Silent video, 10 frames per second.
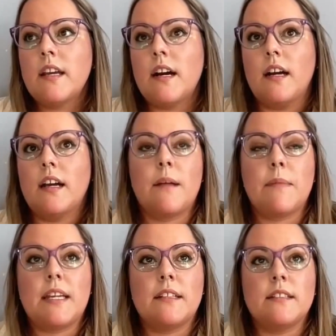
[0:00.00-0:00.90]
Yeah. I
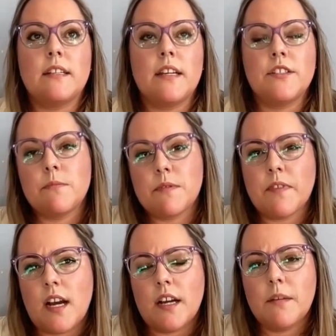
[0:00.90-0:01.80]
mean, in terms of
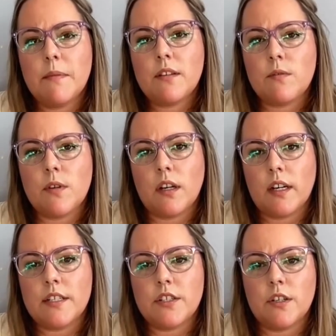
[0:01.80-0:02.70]
a document
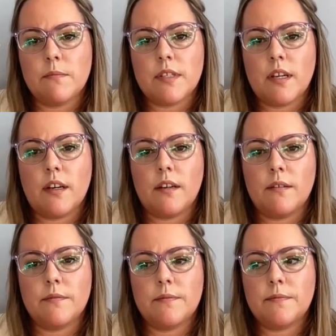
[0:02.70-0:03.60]
or in terms
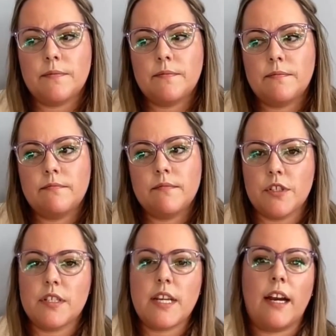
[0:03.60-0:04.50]
of
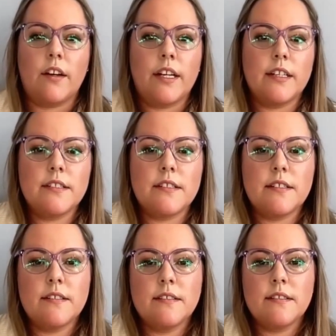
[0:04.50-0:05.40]
just
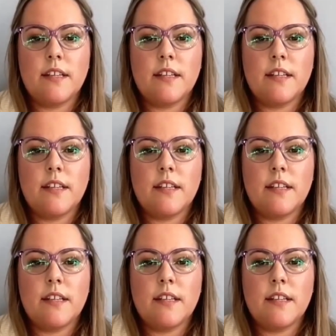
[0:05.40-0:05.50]
areas?